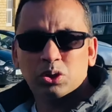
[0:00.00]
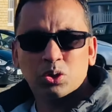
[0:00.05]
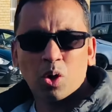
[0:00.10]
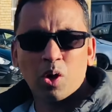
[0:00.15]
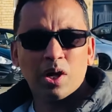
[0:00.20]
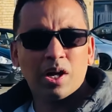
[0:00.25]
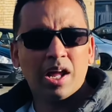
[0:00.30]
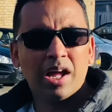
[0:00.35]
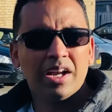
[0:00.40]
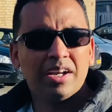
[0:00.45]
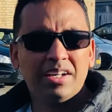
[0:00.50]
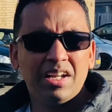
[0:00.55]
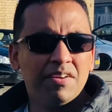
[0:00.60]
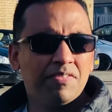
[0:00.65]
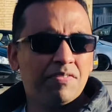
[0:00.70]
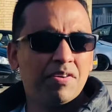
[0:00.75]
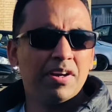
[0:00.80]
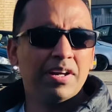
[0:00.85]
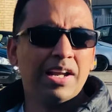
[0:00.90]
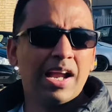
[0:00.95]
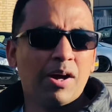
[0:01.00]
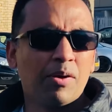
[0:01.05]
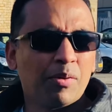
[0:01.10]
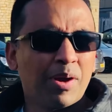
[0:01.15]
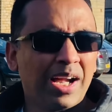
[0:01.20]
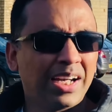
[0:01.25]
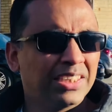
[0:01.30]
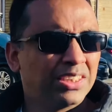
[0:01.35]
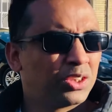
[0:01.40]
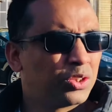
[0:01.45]
all different now
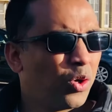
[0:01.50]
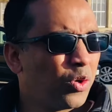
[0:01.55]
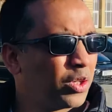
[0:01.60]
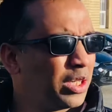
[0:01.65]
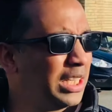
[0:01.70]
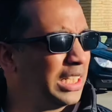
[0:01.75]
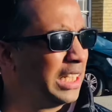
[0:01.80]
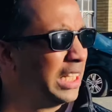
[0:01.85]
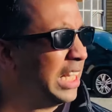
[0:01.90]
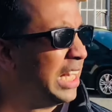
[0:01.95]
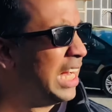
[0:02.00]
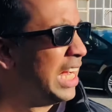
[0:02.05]
and it's totally